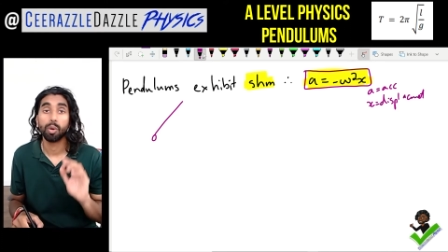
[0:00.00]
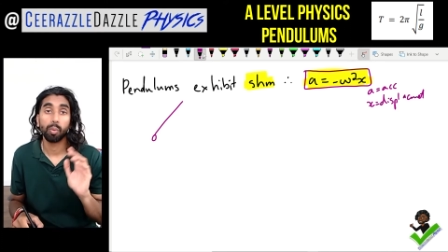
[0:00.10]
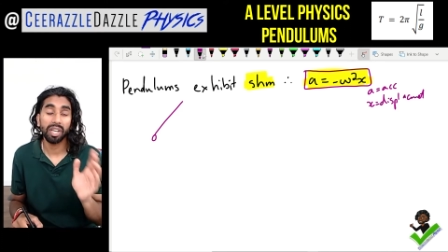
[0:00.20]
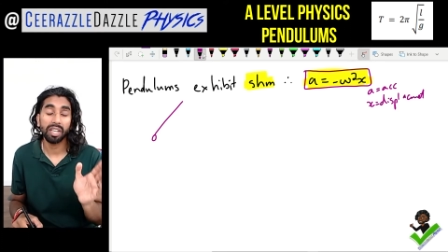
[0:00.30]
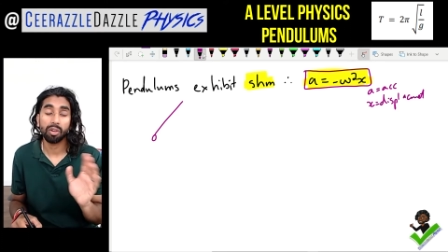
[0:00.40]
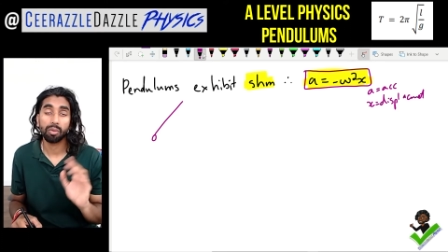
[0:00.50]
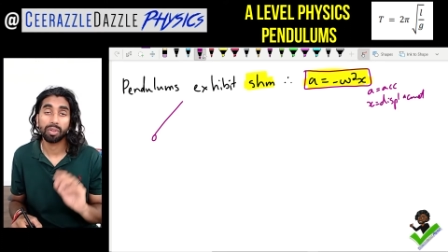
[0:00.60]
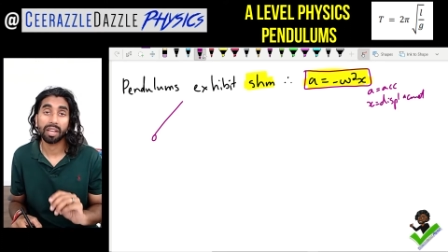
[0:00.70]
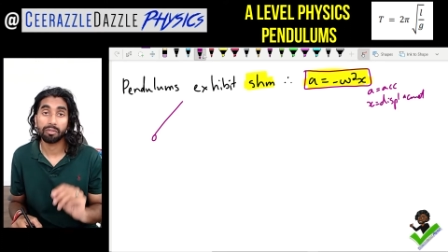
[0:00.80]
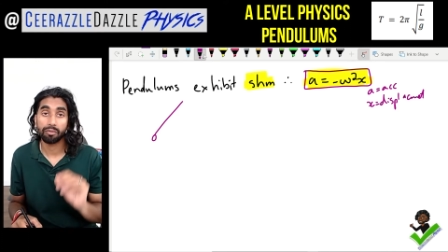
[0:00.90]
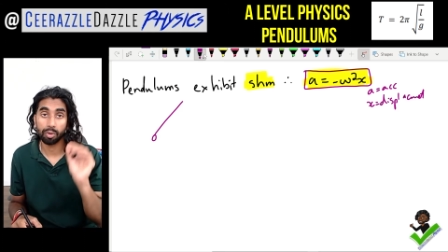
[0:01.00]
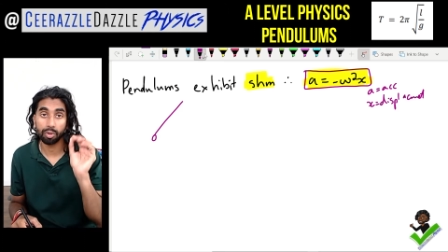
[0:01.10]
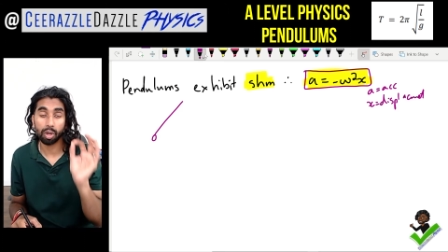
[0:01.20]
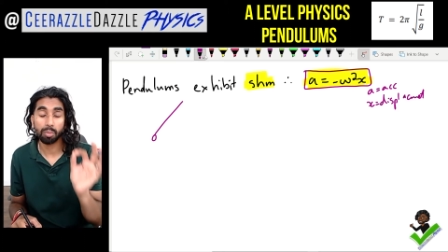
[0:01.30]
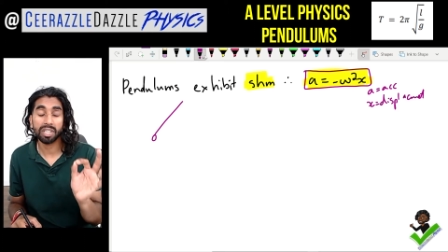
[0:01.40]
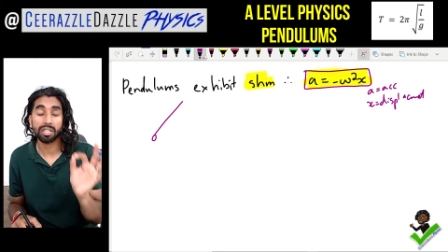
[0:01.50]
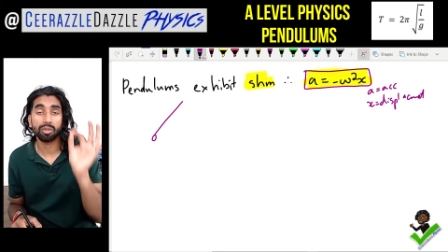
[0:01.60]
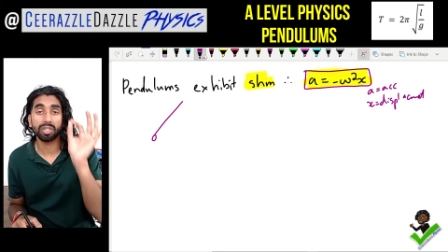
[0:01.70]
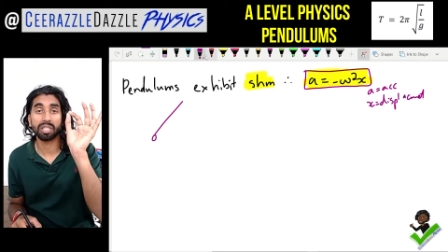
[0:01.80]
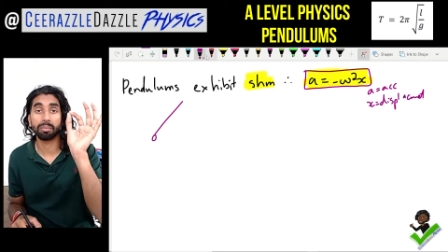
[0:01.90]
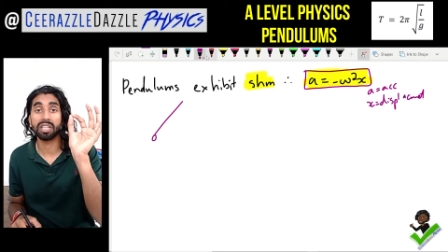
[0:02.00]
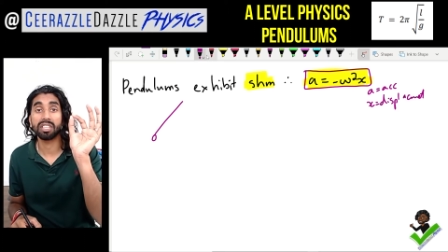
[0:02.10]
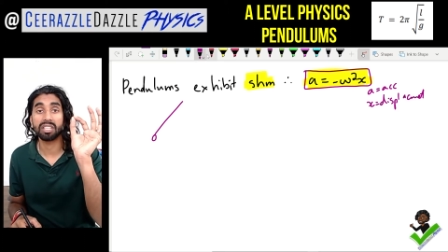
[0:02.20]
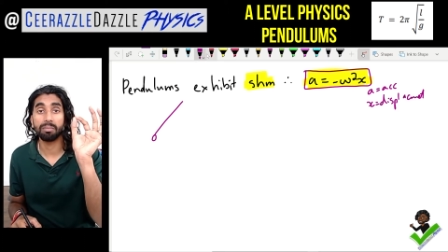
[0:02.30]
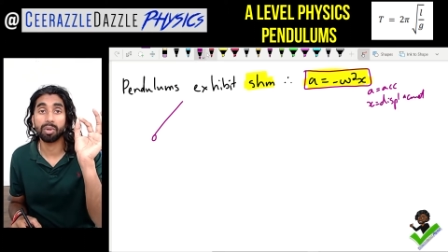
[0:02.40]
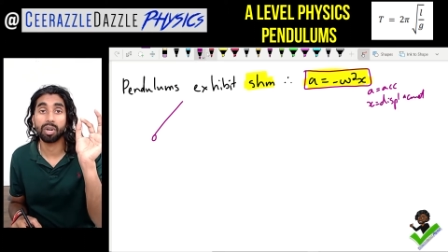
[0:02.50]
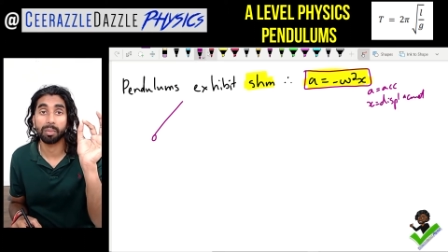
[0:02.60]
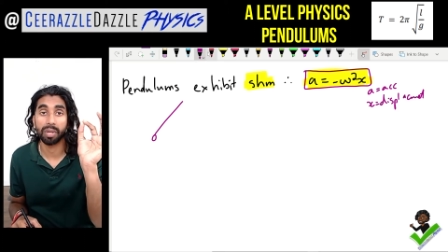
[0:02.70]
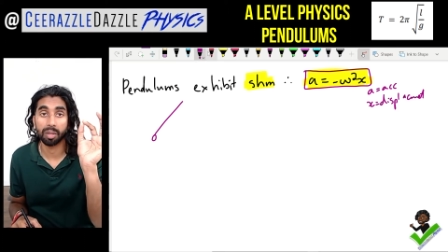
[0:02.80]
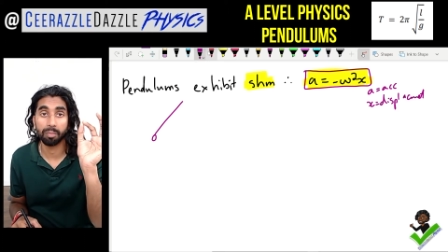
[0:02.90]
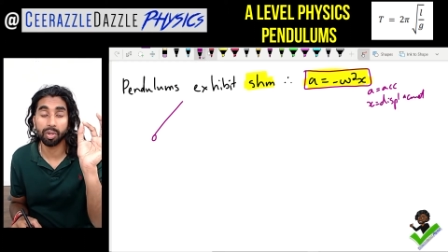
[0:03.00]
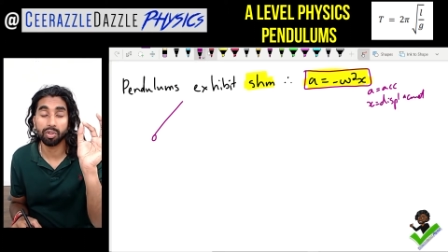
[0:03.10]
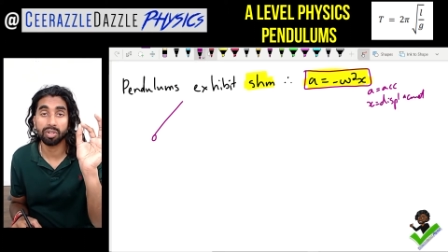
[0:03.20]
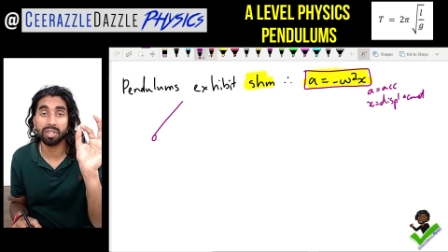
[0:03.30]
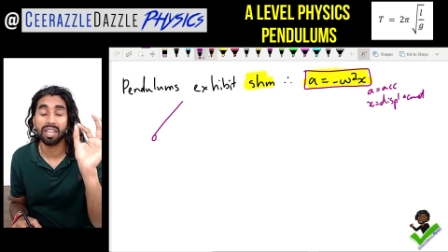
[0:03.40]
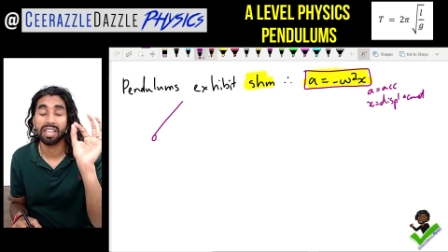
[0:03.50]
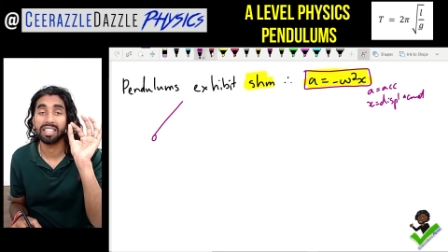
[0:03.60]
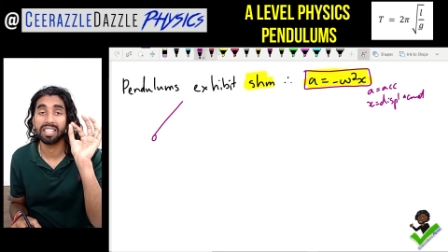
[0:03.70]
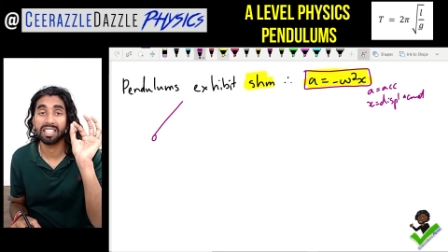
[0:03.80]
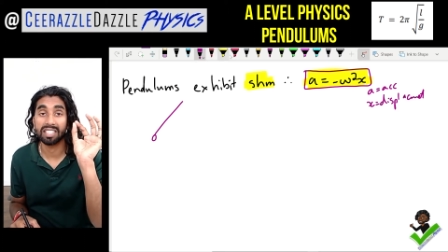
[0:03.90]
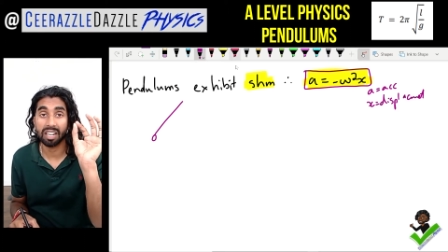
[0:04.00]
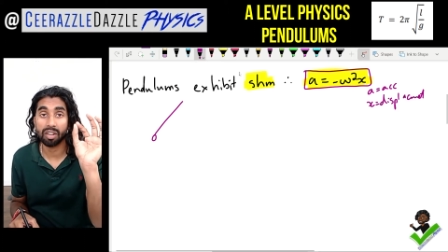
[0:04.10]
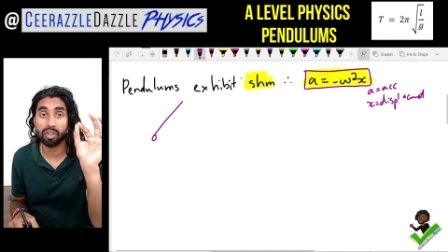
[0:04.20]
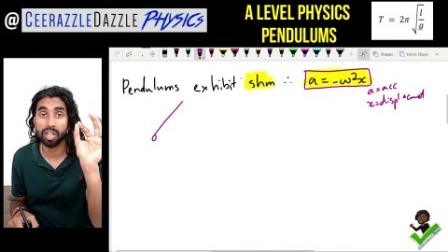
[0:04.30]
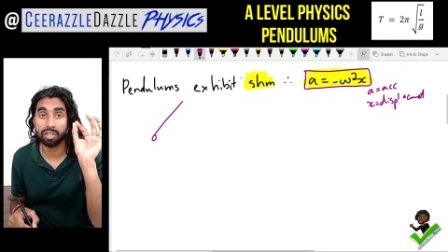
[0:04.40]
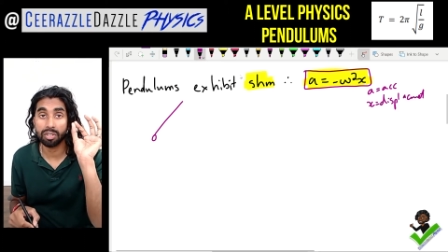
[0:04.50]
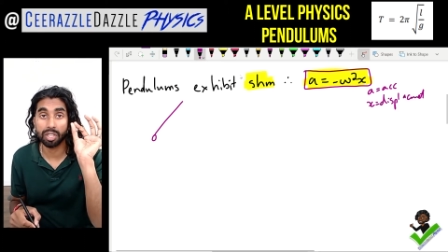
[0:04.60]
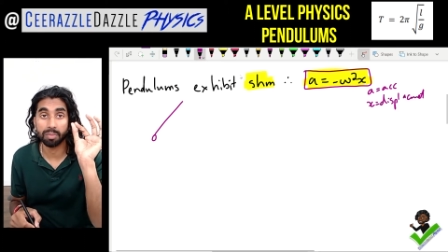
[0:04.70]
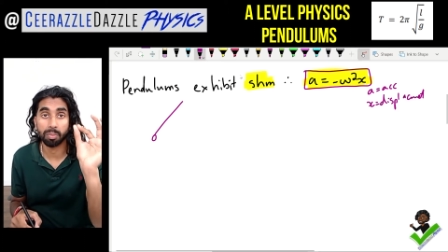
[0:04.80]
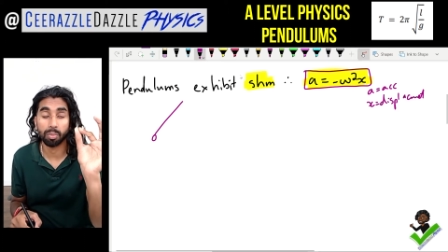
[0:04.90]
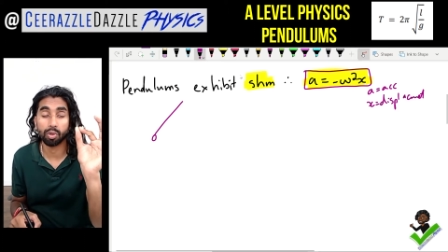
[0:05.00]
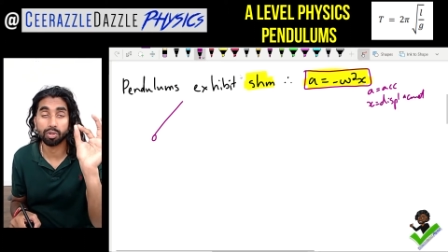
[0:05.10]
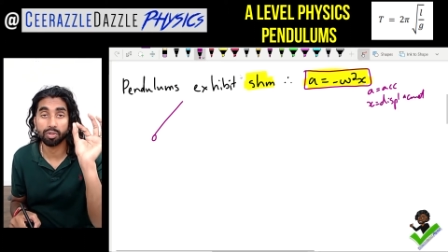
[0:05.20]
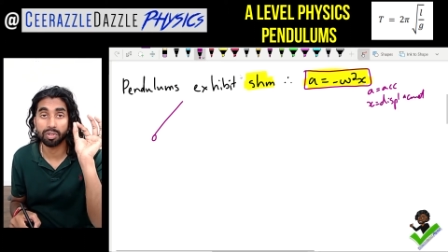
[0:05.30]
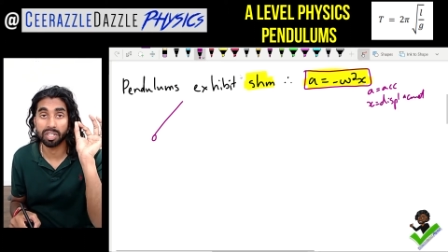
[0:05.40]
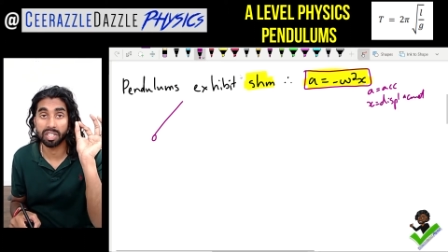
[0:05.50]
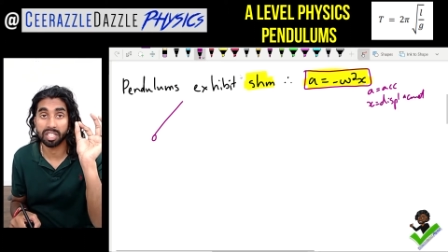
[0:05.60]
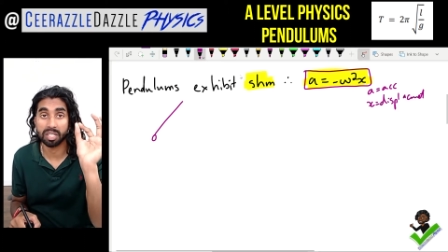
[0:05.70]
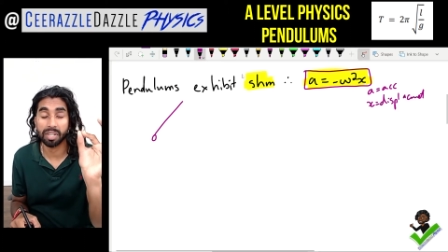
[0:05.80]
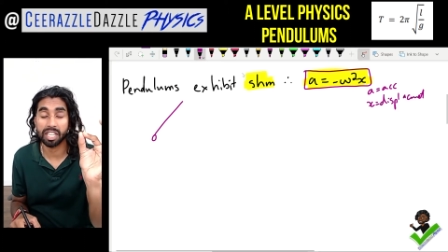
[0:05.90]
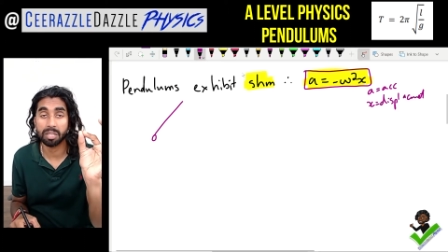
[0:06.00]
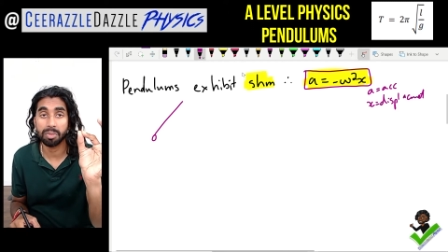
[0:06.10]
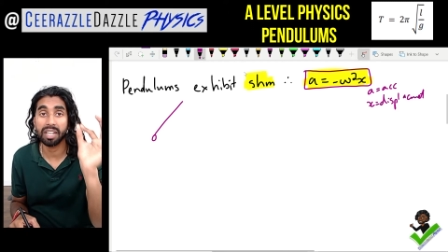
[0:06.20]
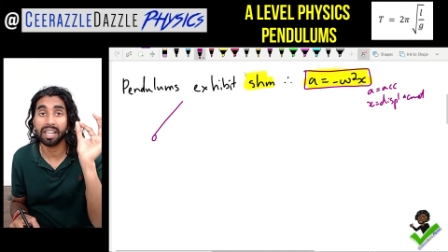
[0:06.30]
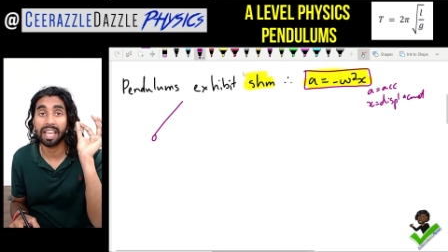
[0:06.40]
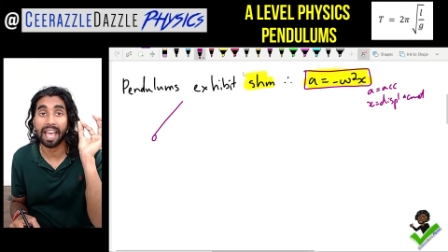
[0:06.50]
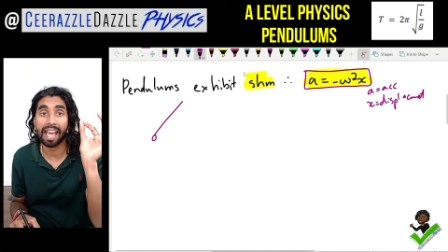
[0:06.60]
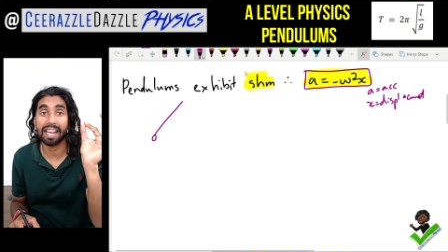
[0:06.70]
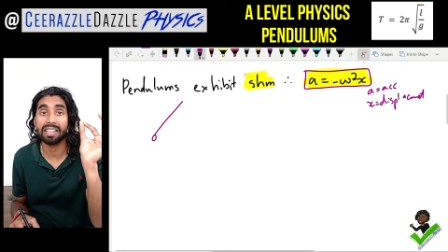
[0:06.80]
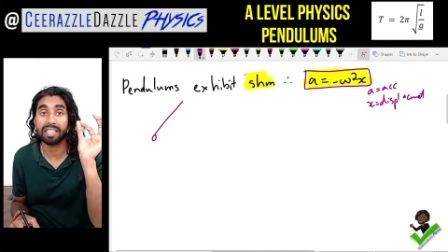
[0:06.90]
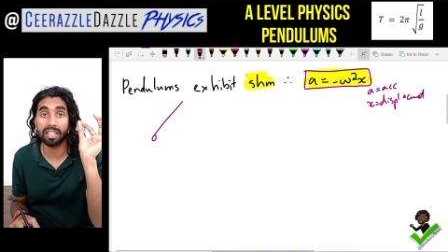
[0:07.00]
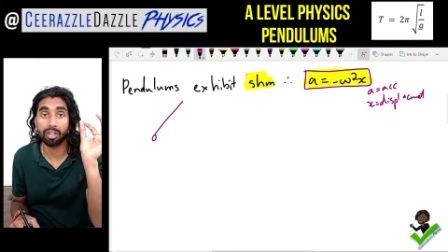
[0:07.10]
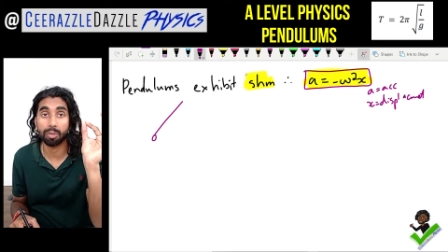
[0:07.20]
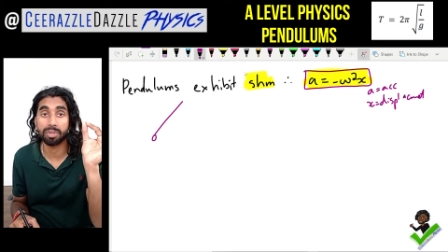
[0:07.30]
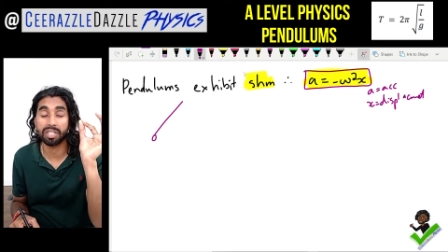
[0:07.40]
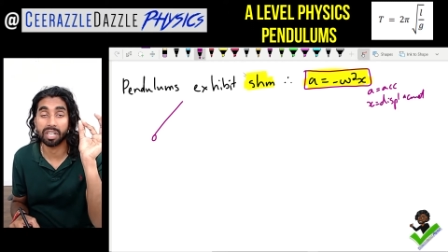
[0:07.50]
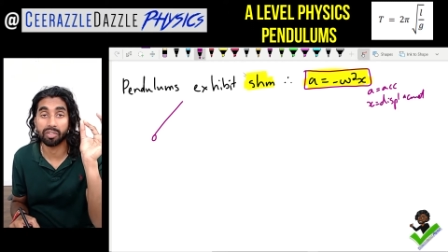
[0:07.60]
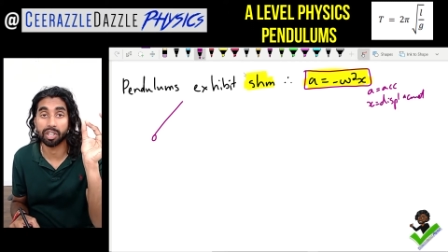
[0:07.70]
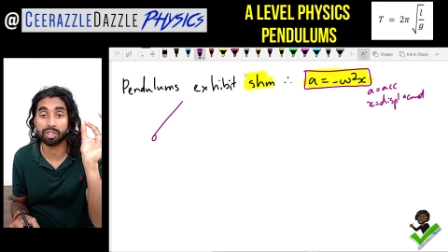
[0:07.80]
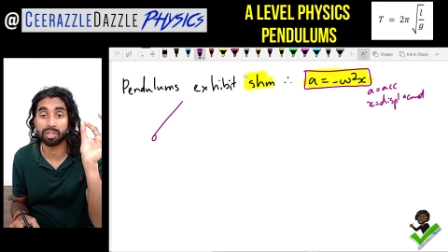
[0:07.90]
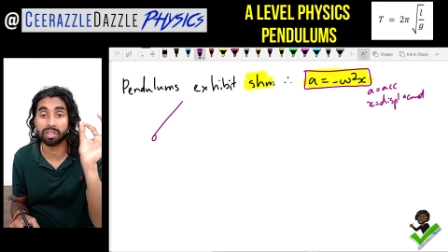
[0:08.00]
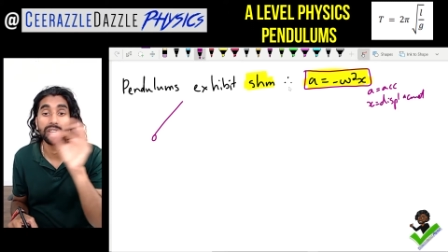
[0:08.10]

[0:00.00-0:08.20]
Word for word: We know that for an object to exhibit simple harmonic motion, the acceleration is proportional to the displacement and in the opposite direction.